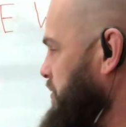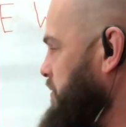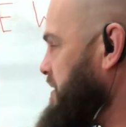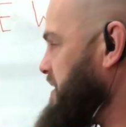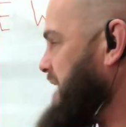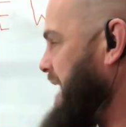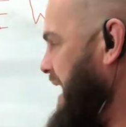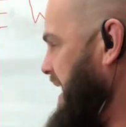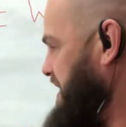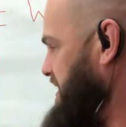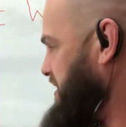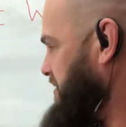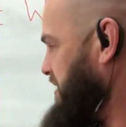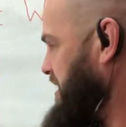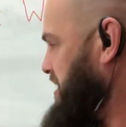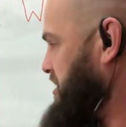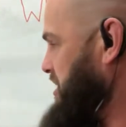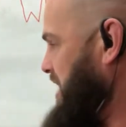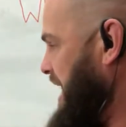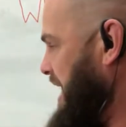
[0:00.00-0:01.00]
is your anterior
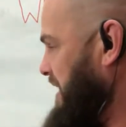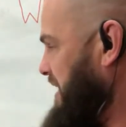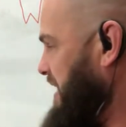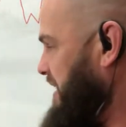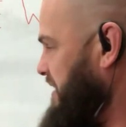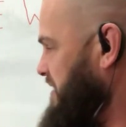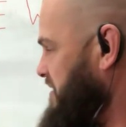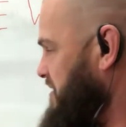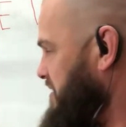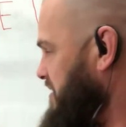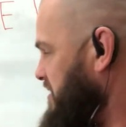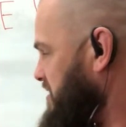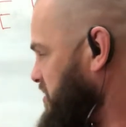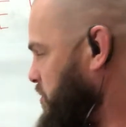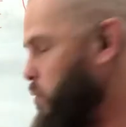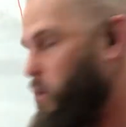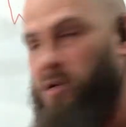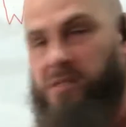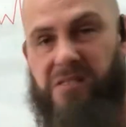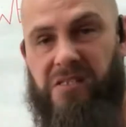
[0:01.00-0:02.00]
chain. Now this is your
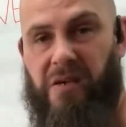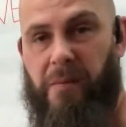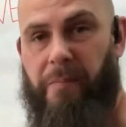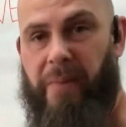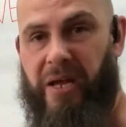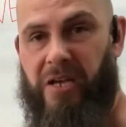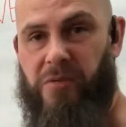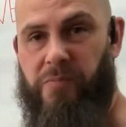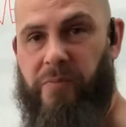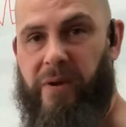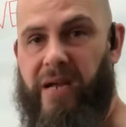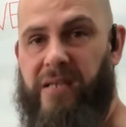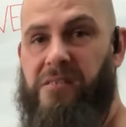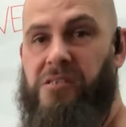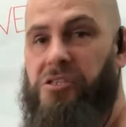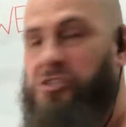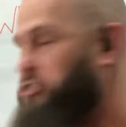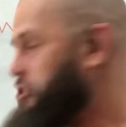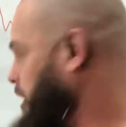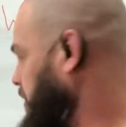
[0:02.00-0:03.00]
squats, your bench press,
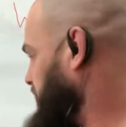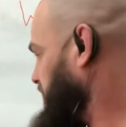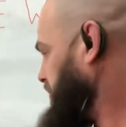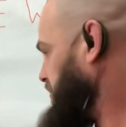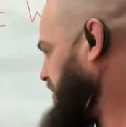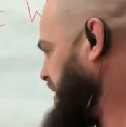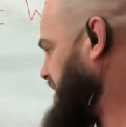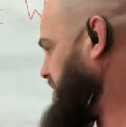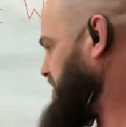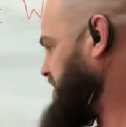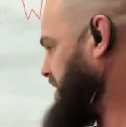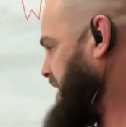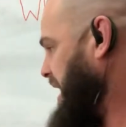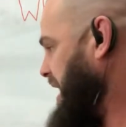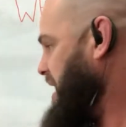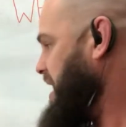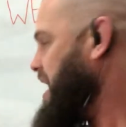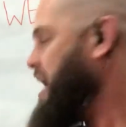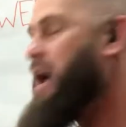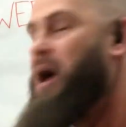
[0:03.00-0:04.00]
your shoulder press,
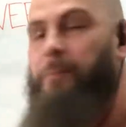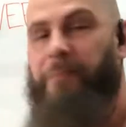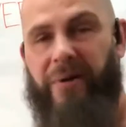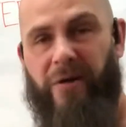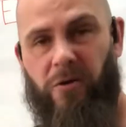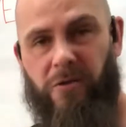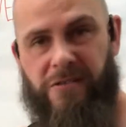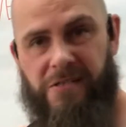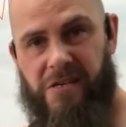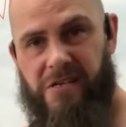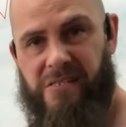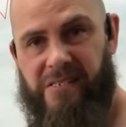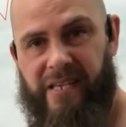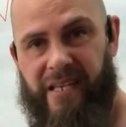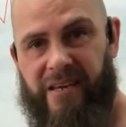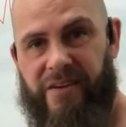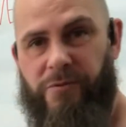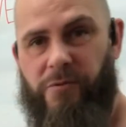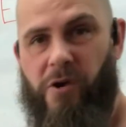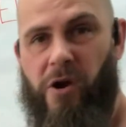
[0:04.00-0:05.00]
okay? But also your
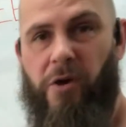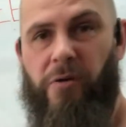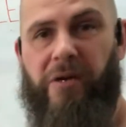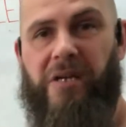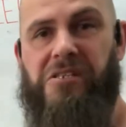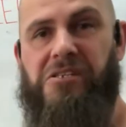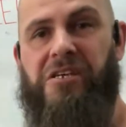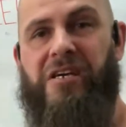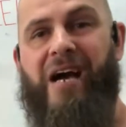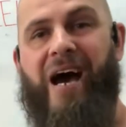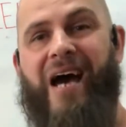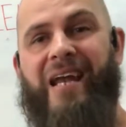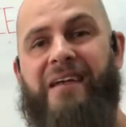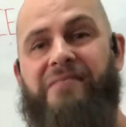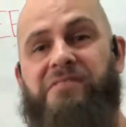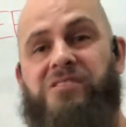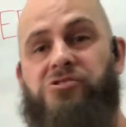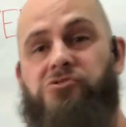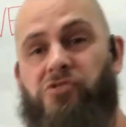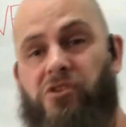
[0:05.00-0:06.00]
seated row, because you can't have
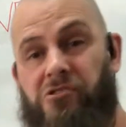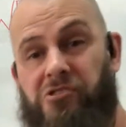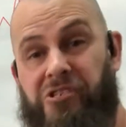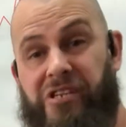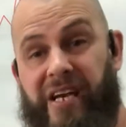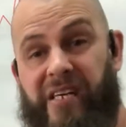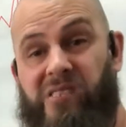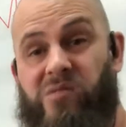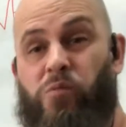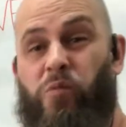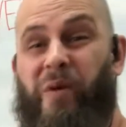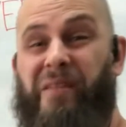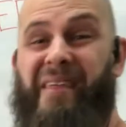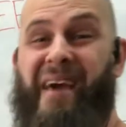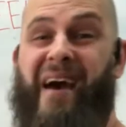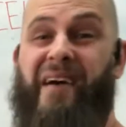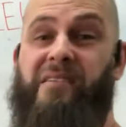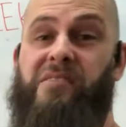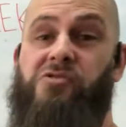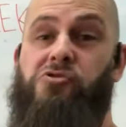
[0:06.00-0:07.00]
a strong chest
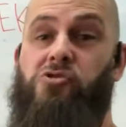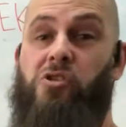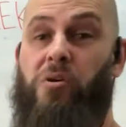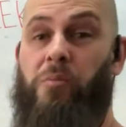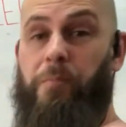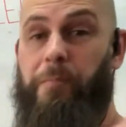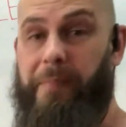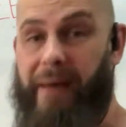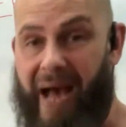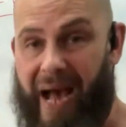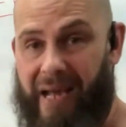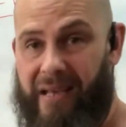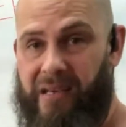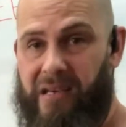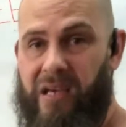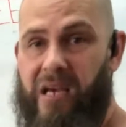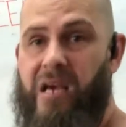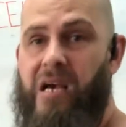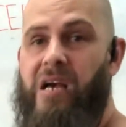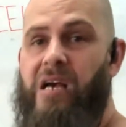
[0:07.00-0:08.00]
without a strong back.
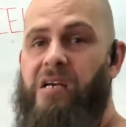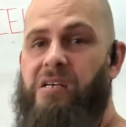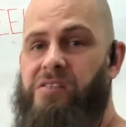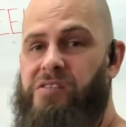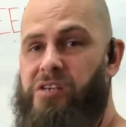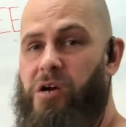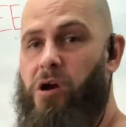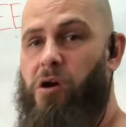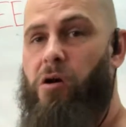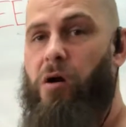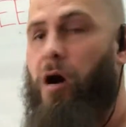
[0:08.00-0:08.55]
So